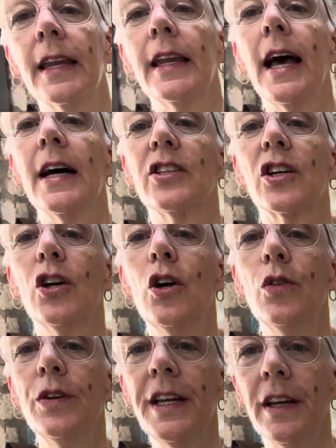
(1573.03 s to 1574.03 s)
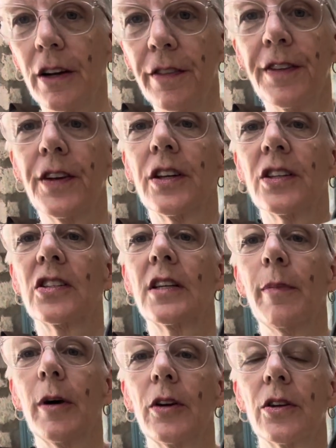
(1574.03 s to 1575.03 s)
it has a cone here for you to
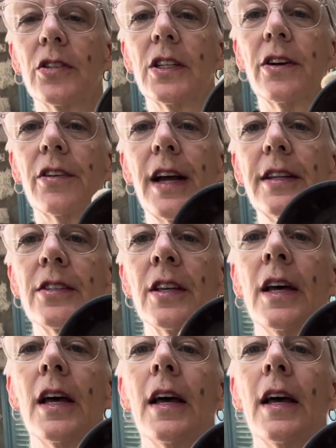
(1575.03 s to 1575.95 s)
stub out your cigarettes.